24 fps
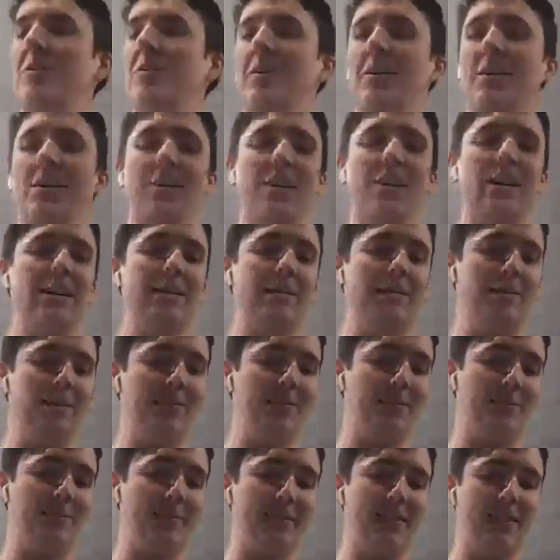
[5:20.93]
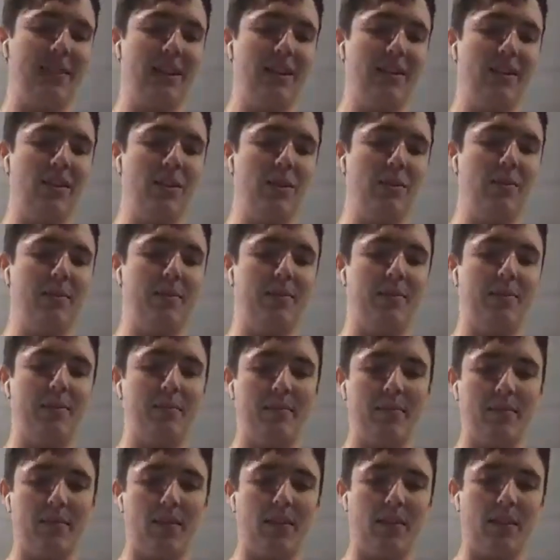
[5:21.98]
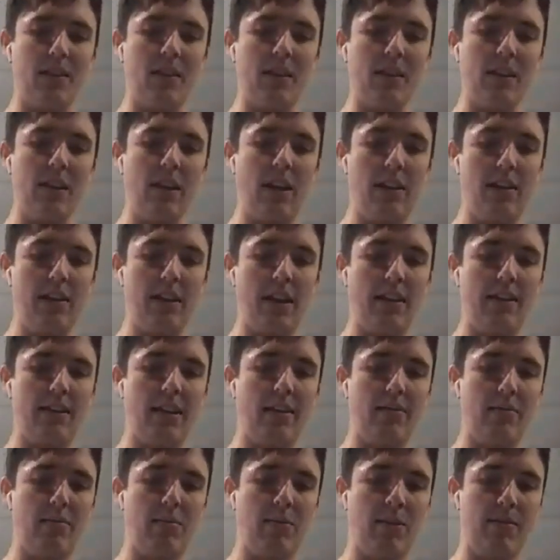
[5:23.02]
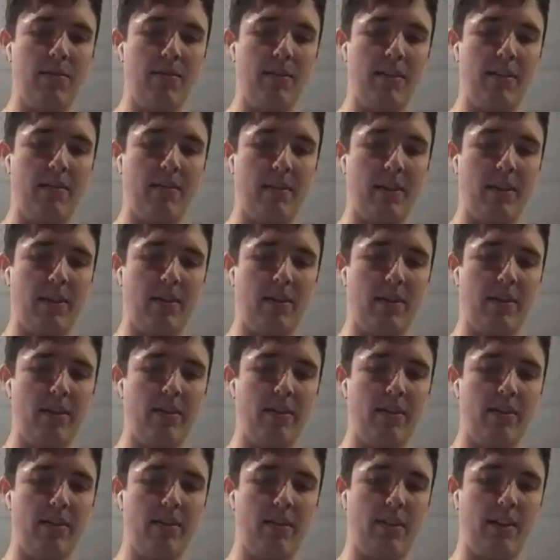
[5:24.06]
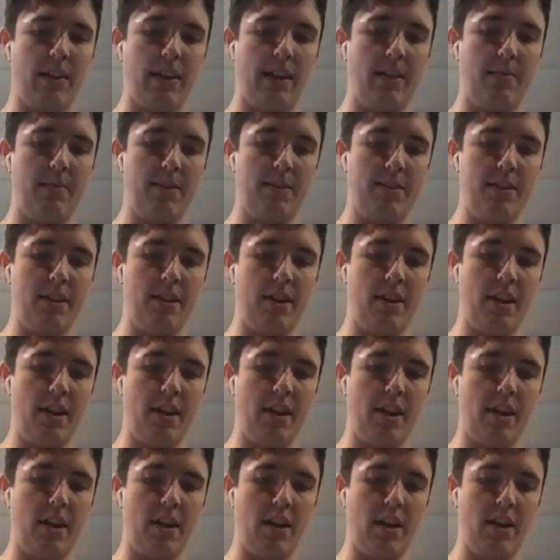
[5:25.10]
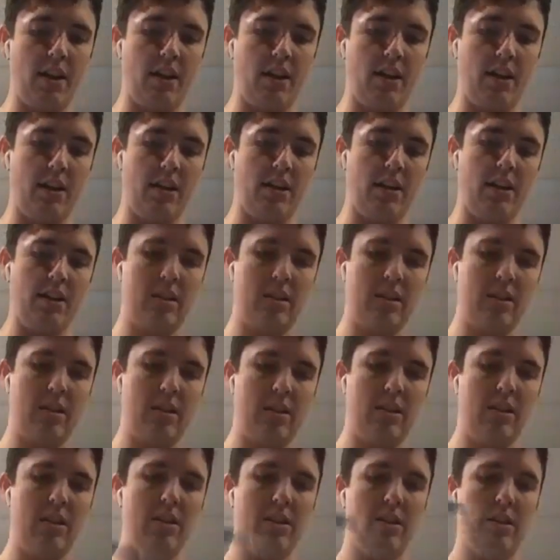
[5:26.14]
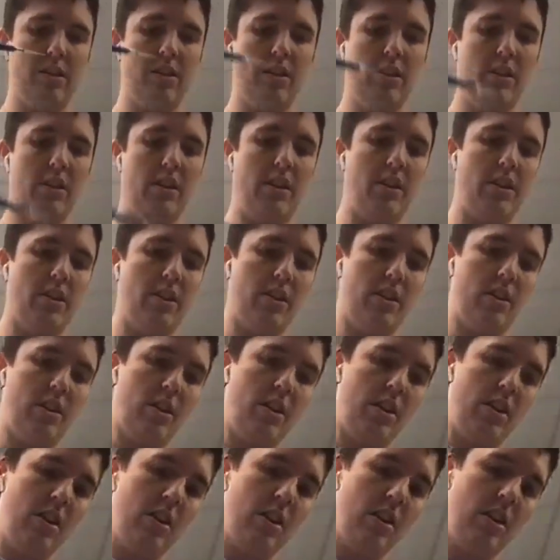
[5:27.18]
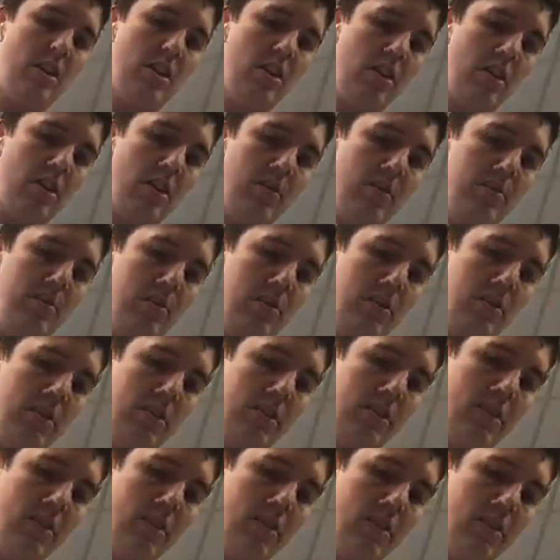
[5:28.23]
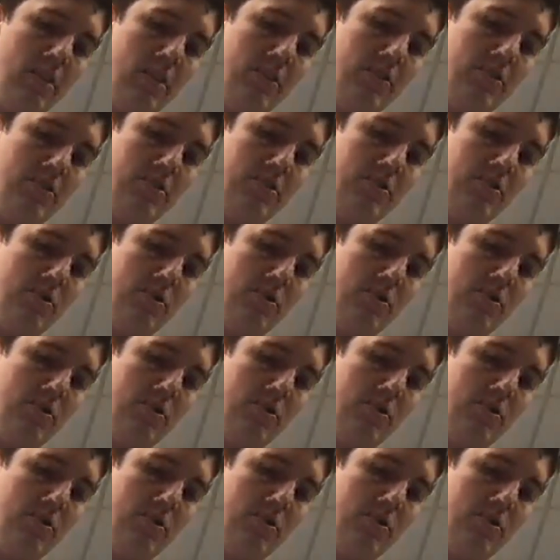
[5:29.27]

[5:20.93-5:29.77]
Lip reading: All right, so I take 7.5 microliters of the lambda DNA right here, put it in the tube.